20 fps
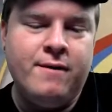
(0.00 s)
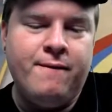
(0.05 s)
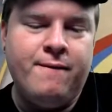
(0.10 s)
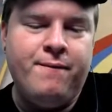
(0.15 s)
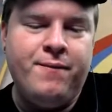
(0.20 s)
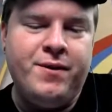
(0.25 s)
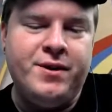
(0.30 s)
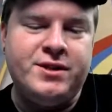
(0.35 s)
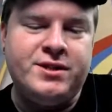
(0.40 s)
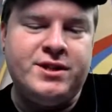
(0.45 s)

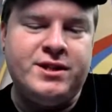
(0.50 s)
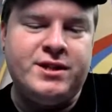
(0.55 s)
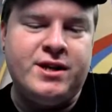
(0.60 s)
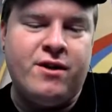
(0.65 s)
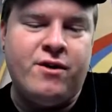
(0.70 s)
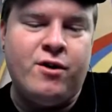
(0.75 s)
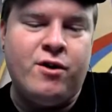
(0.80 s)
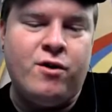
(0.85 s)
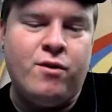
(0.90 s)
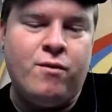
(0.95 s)
There's this
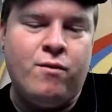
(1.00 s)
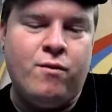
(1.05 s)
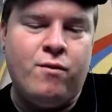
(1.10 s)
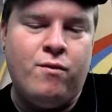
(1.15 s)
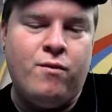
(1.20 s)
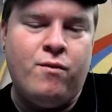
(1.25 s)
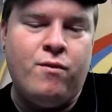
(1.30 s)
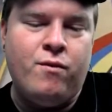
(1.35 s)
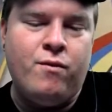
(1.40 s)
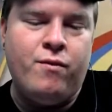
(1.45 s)
other
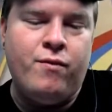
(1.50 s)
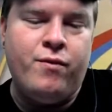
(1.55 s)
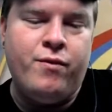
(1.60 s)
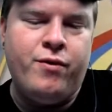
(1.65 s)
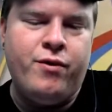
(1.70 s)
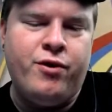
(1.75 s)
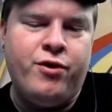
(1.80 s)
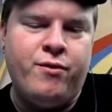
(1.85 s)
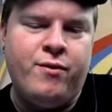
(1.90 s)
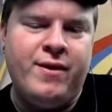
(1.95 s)

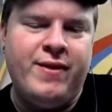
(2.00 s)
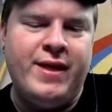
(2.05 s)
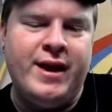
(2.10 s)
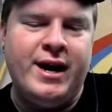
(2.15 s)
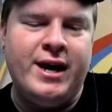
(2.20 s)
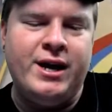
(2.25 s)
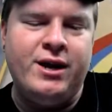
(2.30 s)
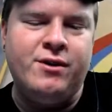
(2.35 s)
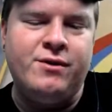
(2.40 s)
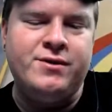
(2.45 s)
thread that I
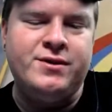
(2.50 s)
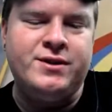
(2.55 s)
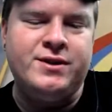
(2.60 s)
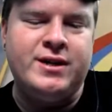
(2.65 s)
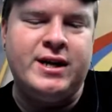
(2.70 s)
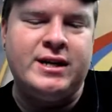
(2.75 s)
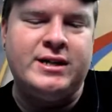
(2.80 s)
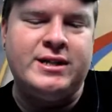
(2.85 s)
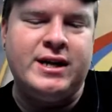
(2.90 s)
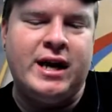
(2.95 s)
use
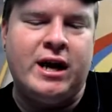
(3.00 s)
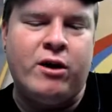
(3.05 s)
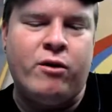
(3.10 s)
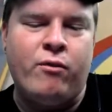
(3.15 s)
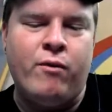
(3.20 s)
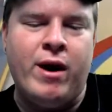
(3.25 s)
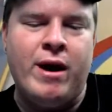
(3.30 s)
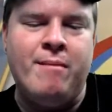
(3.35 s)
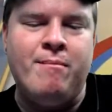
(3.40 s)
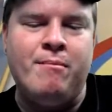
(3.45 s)
that's like a
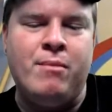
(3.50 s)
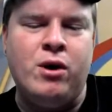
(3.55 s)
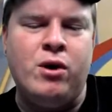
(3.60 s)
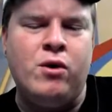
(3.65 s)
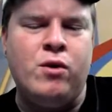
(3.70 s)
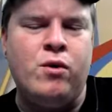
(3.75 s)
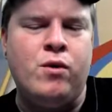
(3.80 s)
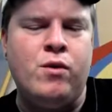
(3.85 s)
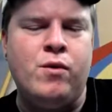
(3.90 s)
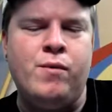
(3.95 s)

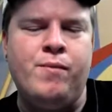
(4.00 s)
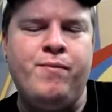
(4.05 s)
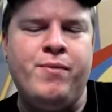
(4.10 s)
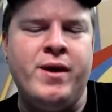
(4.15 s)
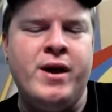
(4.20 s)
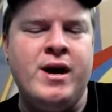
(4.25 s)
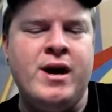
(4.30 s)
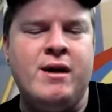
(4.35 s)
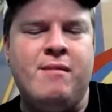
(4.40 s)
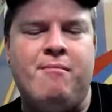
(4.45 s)
rainbow
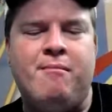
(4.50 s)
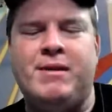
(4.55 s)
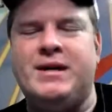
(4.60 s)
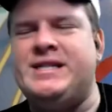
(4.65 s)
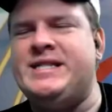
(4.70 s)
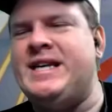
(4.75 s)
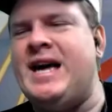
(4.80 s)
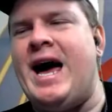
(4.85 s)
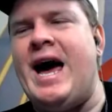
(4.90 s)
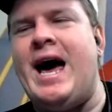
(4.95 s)

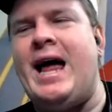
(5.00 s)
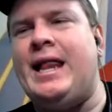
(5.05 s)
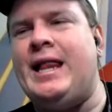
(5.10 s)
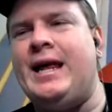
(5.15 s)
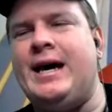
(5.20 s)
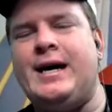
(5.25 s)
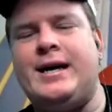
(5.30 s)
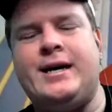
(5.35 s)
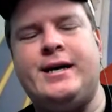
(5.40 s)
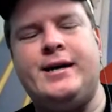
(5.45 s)

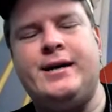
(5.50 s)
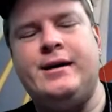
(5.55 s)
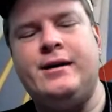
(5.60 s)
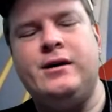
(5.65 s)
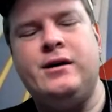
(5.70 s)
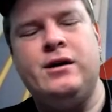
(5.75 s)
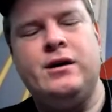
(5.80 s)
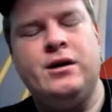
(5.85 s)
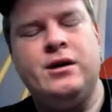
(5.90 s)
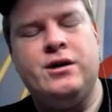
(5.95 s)
metallic
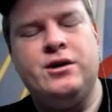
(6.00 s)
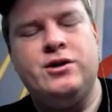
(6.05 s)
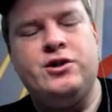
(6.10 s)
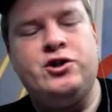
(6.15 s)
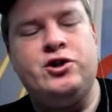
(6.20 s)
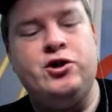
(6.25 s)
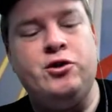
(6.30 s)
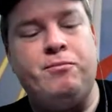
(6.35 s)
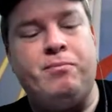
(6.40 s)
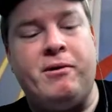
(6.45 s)

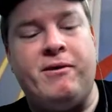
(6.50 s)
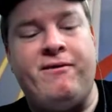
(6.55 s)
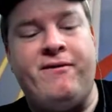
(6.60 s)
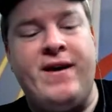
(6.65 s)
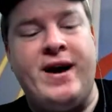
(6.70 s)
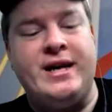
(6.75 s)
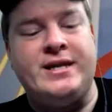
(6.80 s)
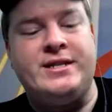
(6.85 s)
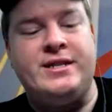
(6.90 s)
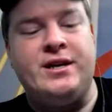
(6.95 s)
super
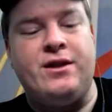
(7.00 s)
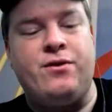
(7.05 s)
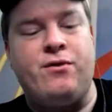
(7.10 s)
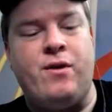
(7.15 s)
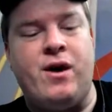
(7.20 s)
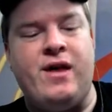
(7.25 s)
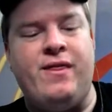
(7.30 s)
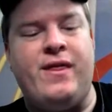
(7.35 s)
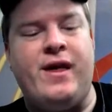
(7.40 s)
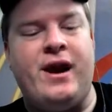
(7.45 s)
fancy
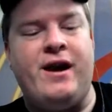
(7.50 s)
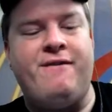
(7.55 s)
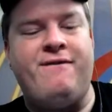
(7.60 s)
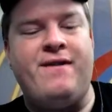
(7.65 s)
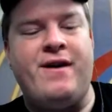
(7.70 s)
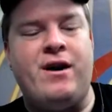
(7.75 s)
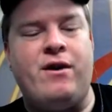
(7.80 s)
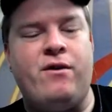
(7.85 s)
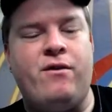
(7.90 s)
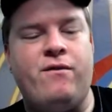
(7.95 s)
thread that I
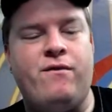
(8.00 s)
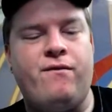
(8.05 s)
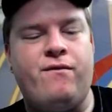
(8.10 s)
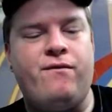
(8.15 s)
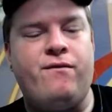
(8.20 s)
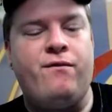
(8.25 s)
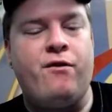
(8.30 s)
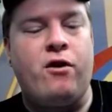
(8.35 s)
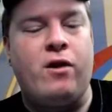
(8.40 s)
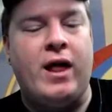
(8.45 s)
found
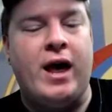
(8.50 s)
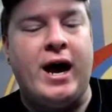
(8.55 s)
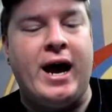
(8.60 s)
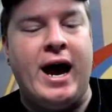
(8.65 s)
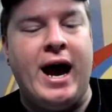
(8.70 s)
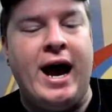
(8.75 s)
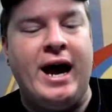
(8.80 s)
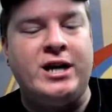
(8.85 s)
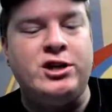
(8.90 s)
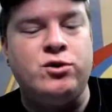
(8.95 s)
for like
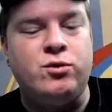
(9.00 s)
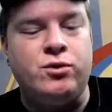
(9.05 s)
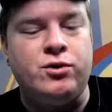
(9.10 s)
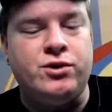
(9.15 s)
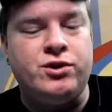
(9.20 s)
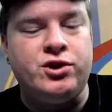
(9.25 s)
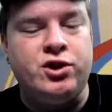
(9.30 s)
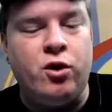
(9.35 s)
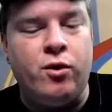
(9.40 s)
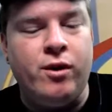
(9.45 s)
actual
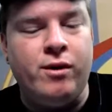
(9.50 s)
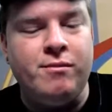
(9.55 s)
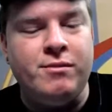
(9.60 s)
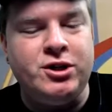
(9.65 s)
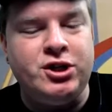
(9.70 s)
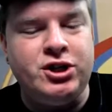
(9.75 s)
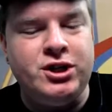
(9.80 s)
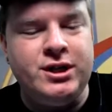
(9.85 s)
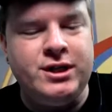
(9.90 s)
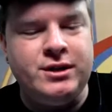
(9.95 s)
sewing
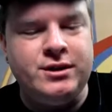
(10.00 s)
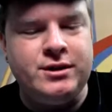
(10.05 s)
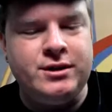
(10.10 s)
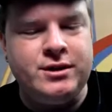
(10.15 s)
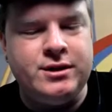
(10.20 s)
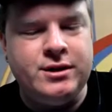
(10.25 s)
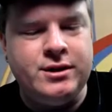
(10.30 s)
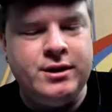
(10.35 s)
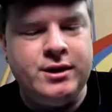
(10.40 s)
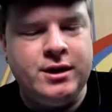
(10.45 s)

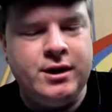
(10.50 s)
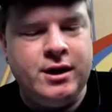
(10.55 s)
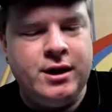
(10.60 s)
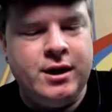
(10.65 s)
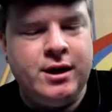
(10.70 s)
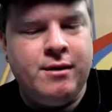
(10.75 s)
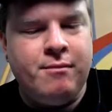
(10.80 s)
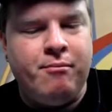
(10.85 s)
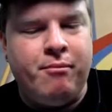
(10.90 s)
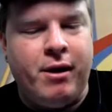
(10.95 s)
machines,
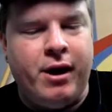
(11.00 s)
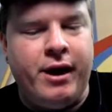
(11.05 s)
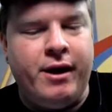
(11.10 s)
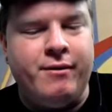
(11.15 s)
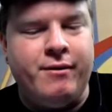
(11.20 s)
but